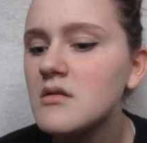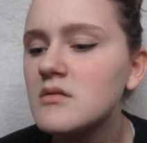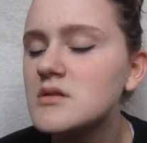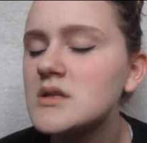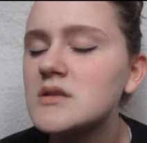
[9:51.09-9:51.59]

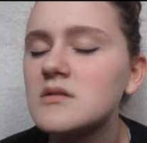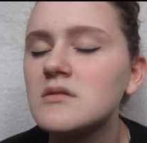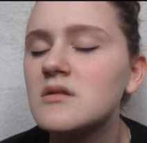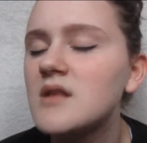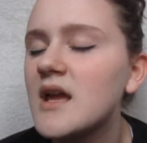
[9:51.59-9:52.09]
just
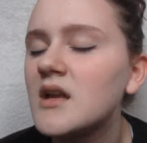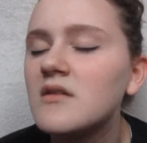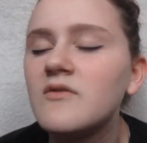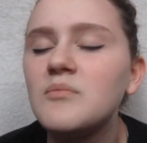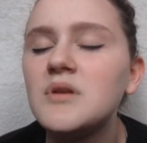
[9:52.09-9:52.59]

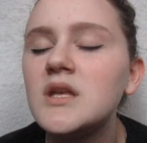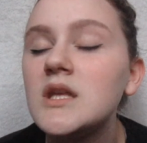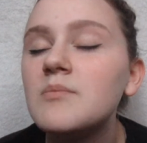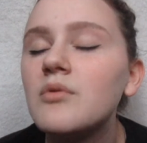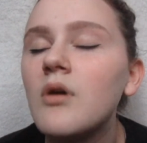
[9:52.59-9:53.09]
negative
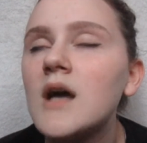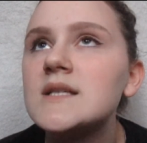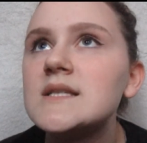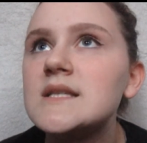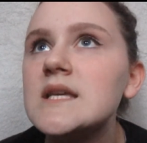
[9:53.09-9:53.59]
people I
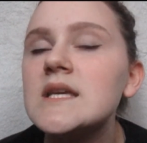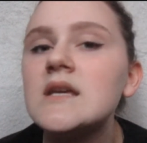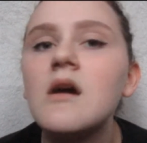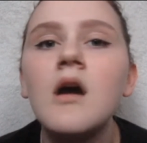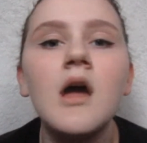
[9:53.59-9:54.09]

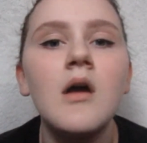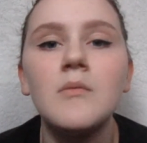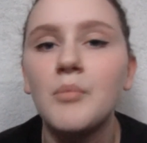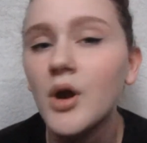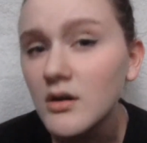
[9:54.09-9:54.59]
see
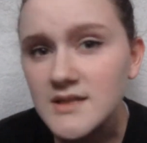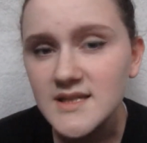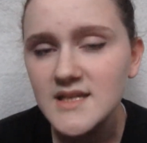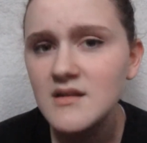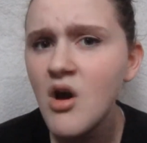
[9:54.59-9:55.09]
in
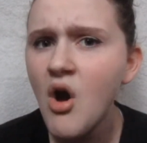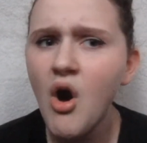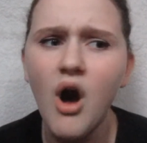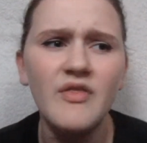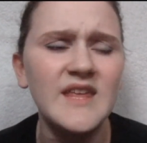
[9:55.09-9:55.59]
person,
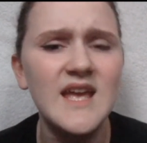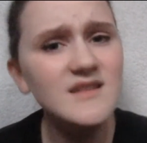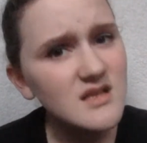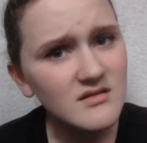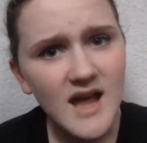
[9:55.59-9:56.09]
on the
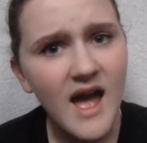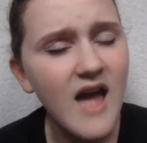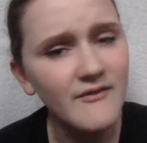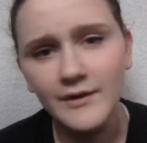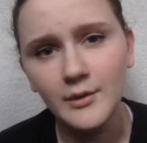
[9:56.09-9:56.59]
internet,
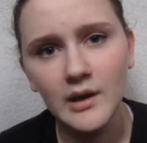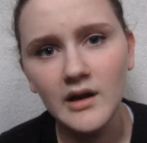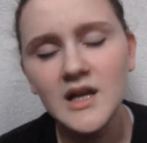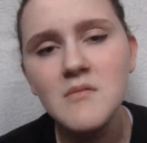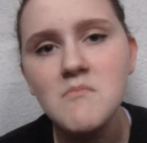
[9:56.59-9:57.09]
everywhere,
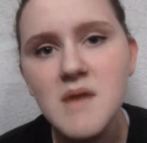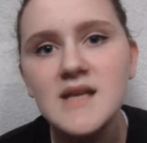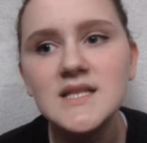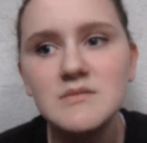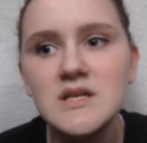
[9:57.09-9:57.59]
and it
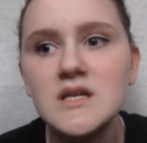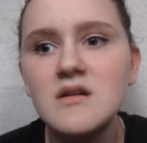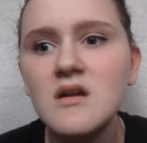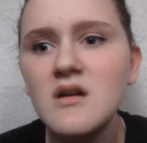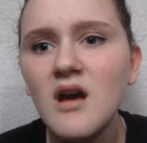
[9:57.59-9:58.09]
makes me
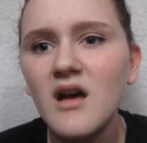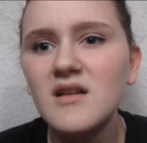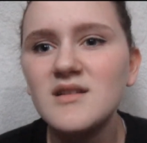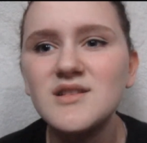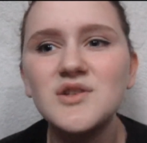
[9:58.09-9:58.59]

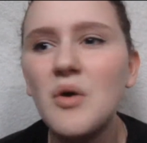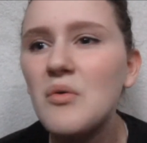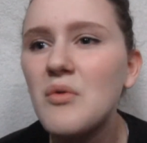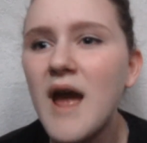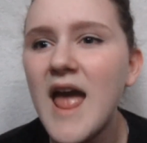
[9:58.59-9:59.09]

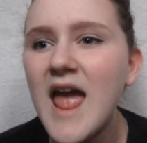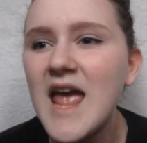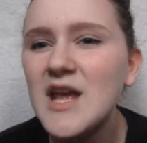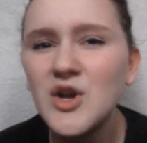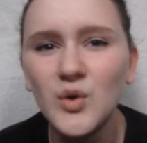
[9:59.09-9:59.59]
so
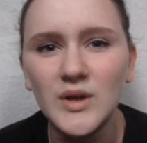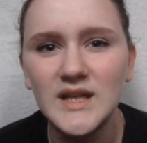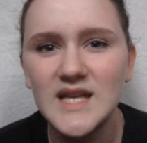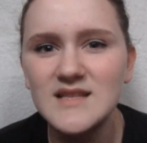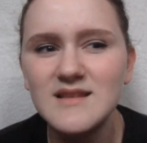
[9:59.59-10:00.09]

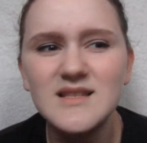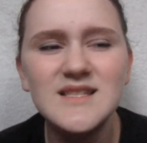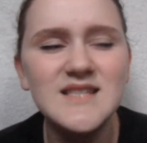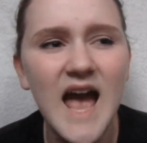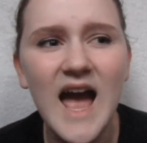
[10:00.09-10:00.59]
angry and
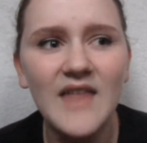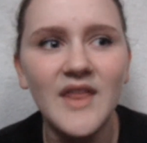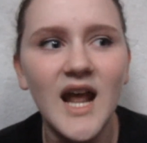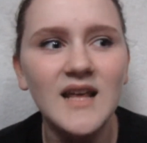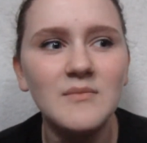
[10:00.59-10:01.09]
sad
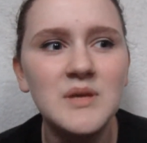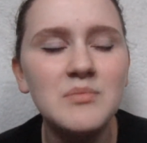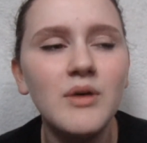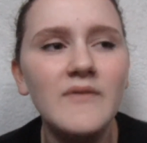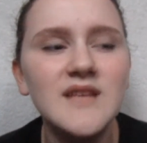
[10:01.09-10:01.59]
that
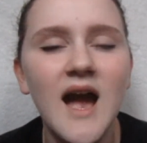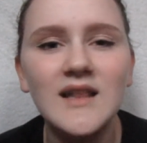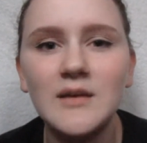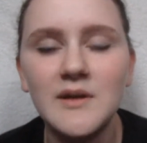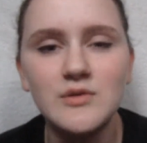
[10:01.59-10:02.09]
people have to
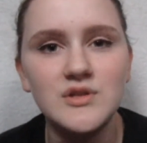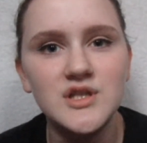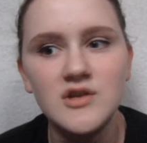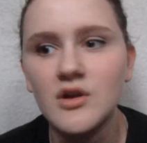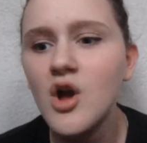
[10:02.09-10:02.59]
act that way towards
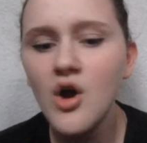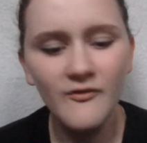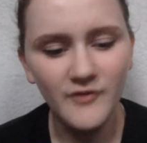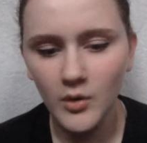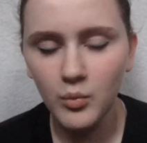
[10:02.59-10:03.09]
each other for